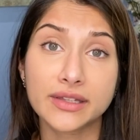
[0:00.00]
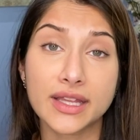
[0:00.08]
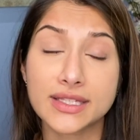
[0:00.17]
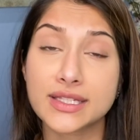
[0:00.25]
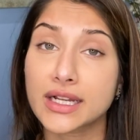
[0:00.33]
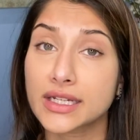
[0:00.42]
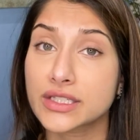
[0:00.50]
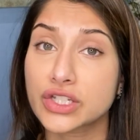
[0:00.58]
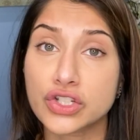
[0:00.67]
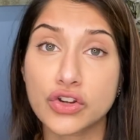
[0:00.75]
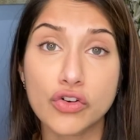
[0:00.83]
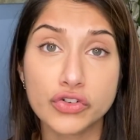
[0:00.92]
that suck is
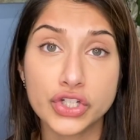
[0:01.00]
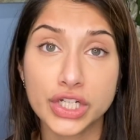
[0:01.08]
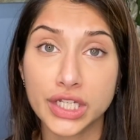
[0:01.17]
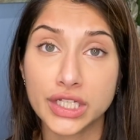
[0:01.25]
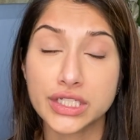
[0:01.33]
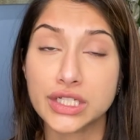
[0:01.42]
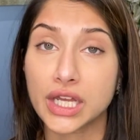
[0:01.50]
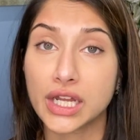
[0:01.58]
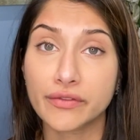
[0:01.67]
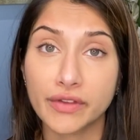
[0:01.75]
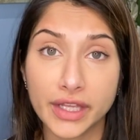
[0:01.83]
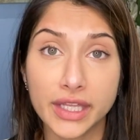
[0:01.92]
just all she needs to kind
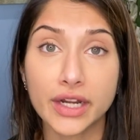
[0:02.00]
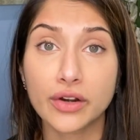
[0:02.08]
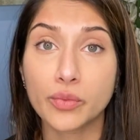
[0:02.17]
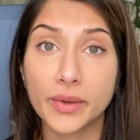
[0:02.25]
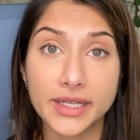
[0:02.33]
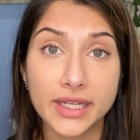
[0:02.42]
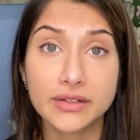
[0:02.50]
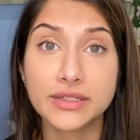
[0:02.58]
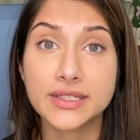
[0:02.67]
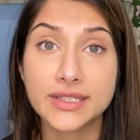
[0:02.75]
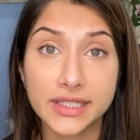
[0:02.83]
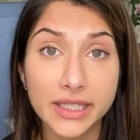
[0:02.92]
of like get her way down to
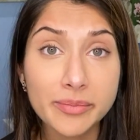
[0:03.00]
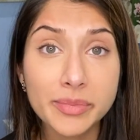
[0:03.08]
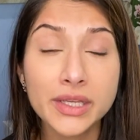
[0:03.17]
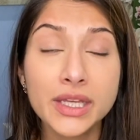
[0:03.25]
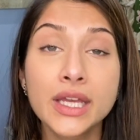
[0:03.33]
sleep.